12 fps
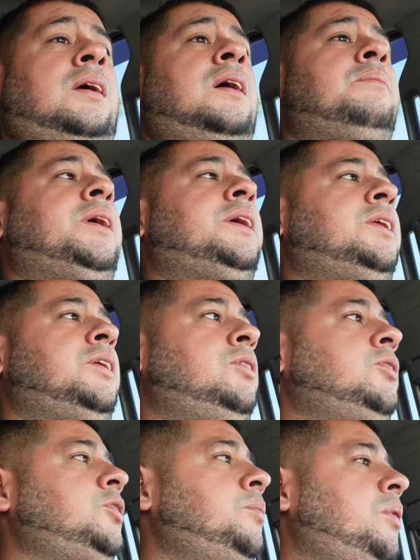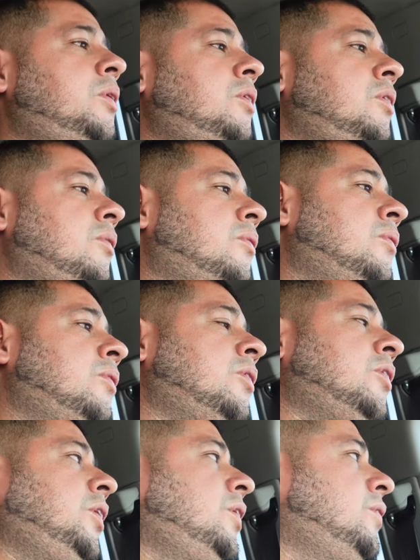I'm like the YouTuber or you